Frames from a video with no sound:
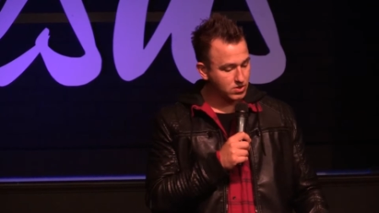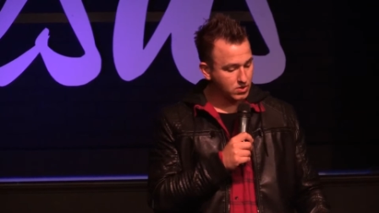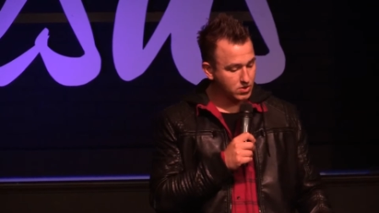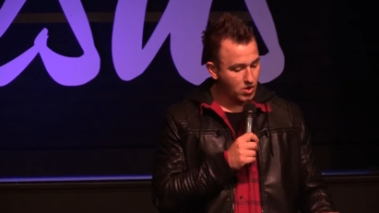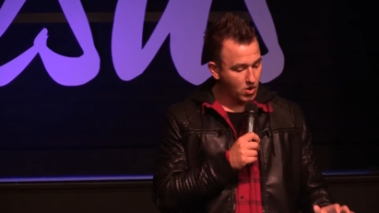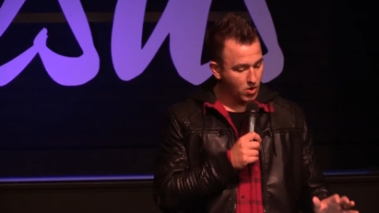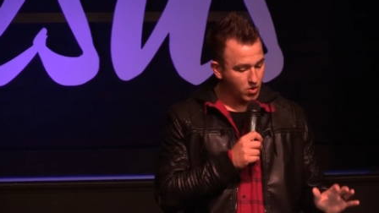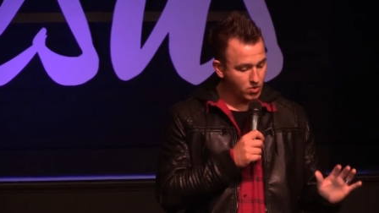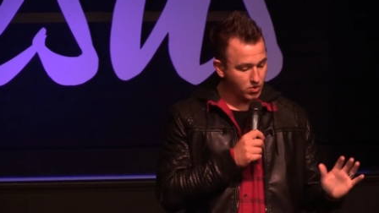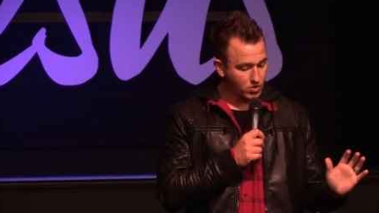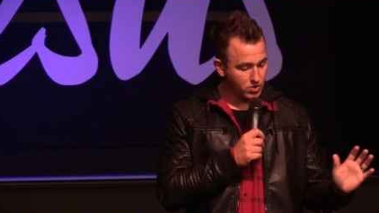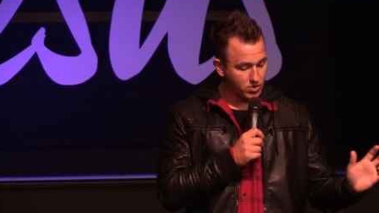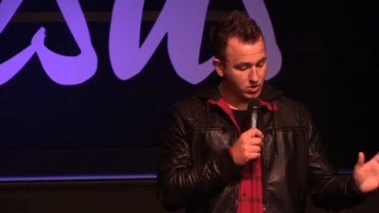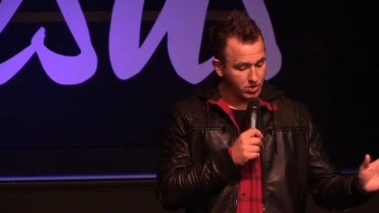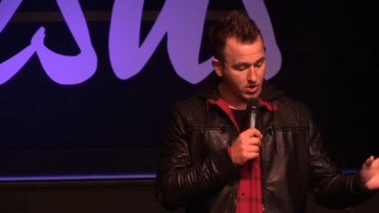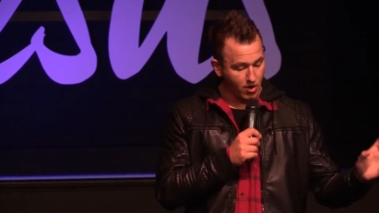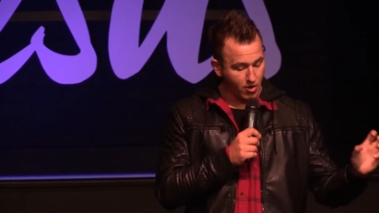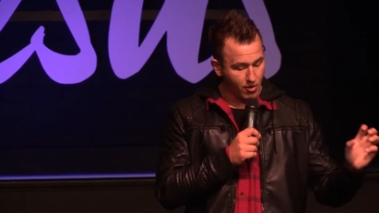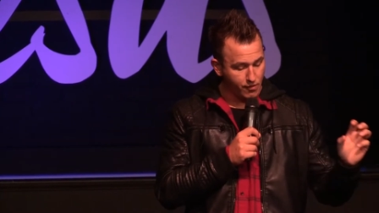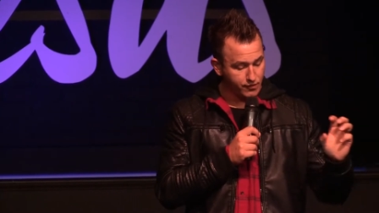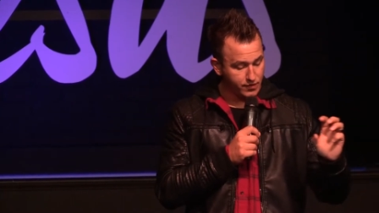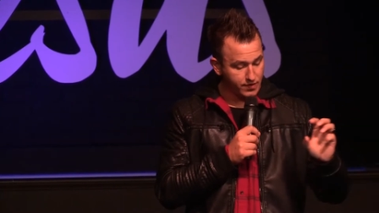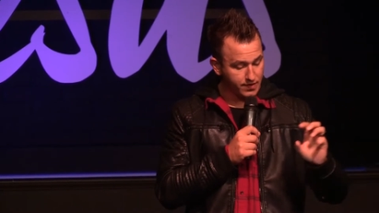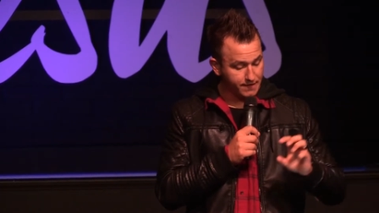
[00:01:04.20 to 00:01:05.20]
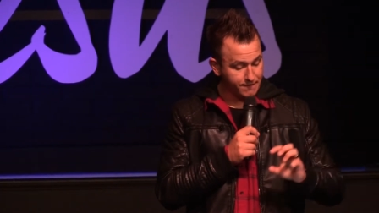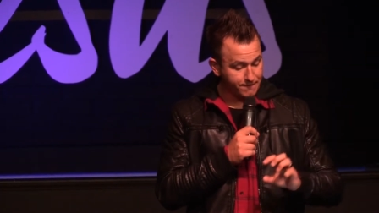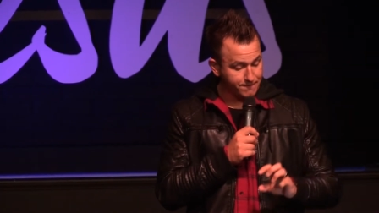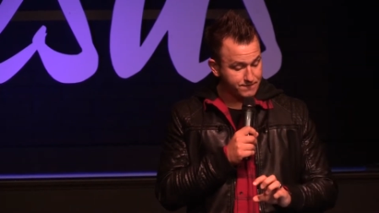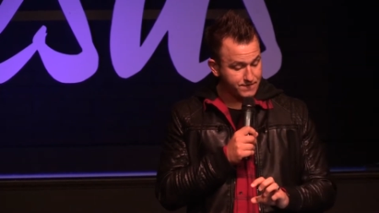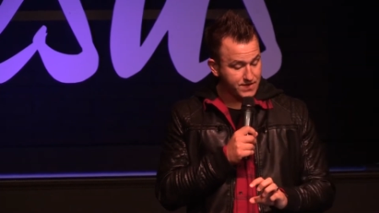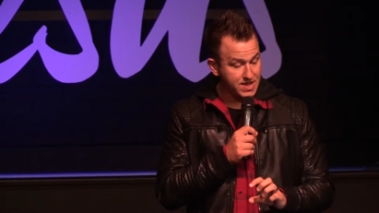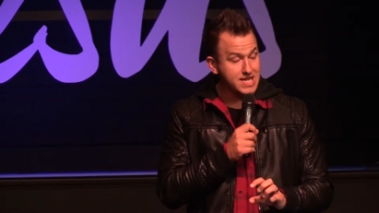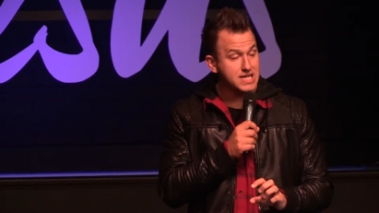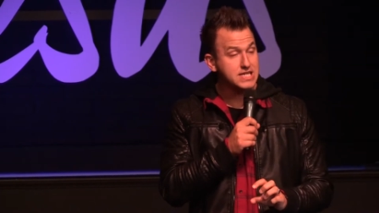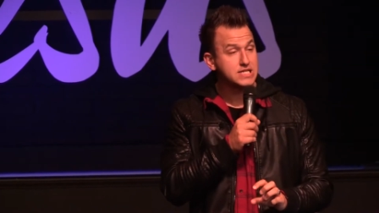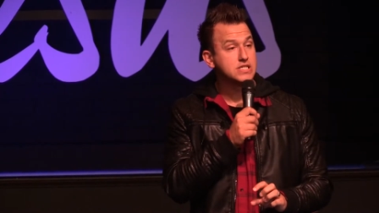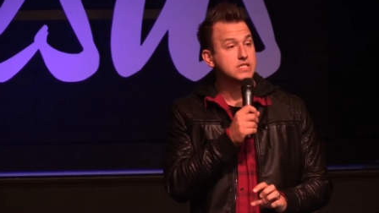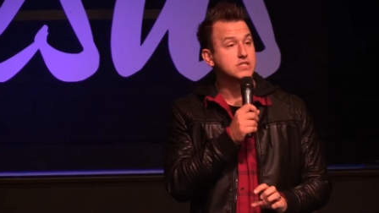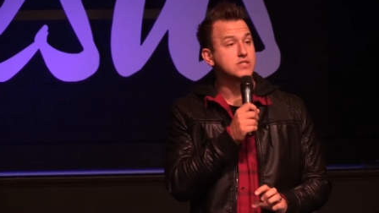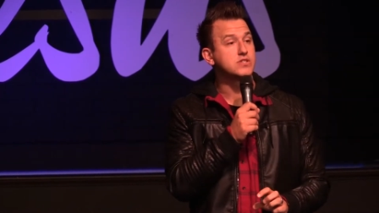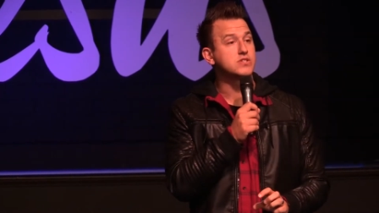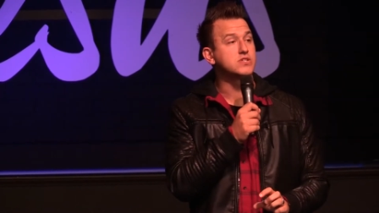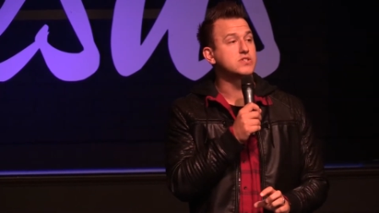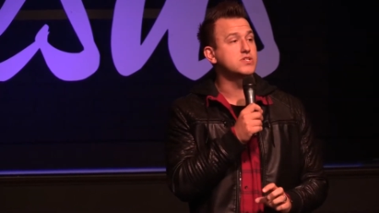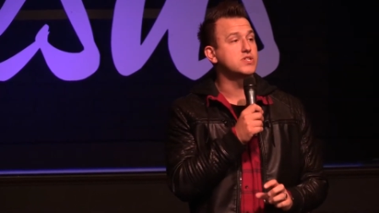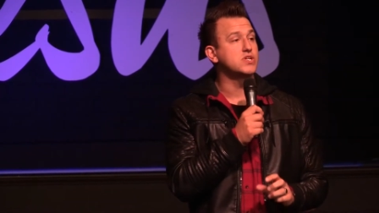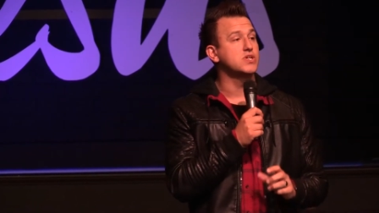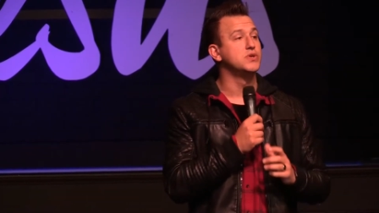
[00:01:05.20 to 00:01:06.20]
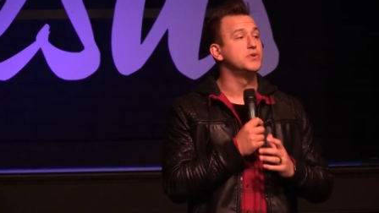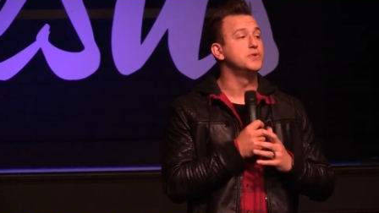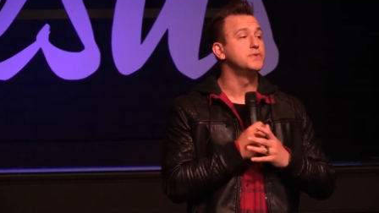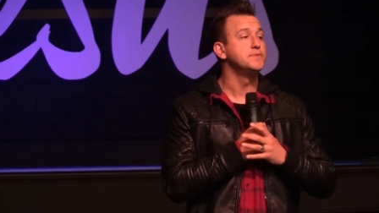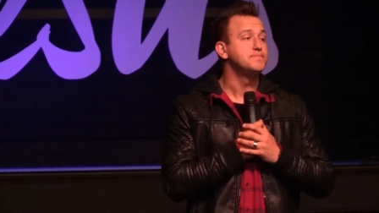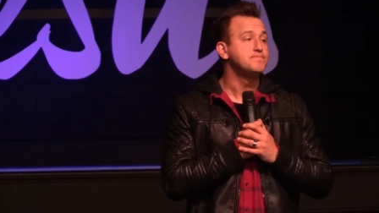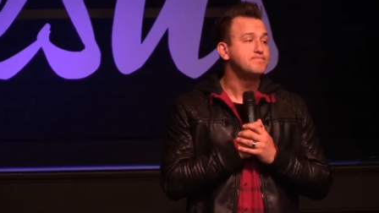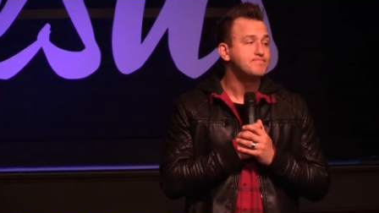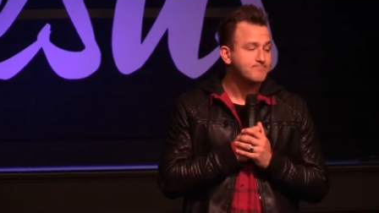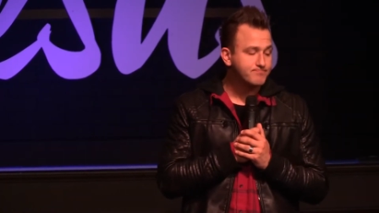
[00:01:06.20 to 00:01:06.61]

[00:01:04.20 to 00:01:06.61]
go over to Ephesians 2.